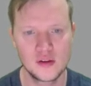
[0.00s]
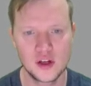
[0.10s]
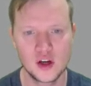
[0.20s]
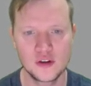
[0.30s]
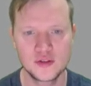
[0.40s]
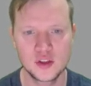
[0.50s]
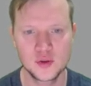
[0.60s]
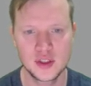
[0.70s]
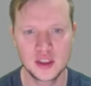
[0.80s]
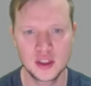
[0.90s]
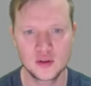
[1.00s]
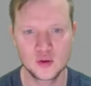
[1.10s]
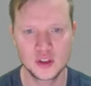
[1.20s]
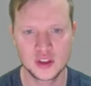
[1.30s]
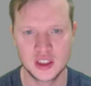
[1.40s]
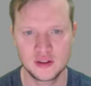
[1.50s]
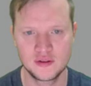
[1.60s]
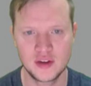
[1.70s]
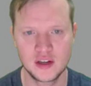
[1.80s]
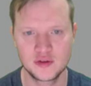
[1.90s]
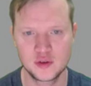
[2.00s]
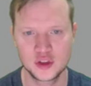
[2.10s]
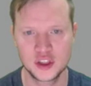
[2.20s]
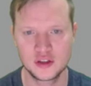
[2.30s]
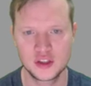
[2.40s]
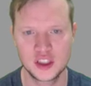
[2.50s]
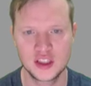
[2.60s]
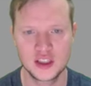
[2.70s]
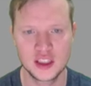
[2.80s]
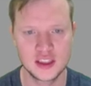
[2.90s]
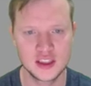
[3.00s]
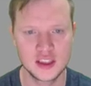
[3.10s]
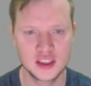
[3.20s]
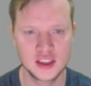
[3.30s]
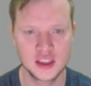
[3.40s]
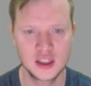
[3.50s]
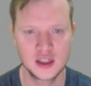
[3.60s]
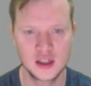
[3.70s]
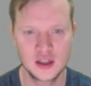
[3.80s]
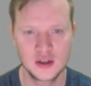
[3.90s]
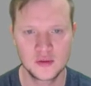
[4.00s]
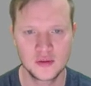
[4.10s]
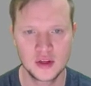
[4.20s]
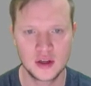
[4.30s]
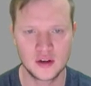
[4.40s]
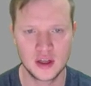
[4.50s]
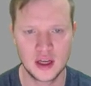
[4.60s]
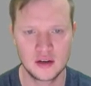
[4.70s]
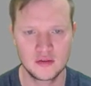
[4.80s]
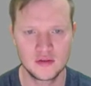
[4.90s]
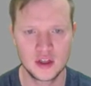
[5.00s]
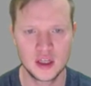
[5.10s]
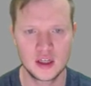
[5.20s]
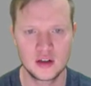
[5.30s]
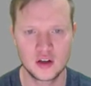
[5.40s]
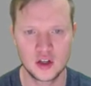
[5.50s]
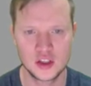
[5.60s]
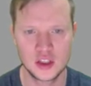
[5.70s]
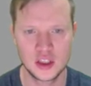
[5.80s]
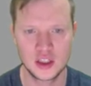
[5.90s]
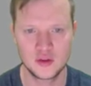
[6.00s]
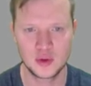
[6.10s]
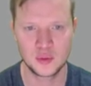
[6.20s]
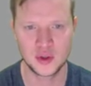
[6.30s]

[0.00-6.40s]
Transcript: Thereafter, we can also say 5 for show statistics and then lastly if we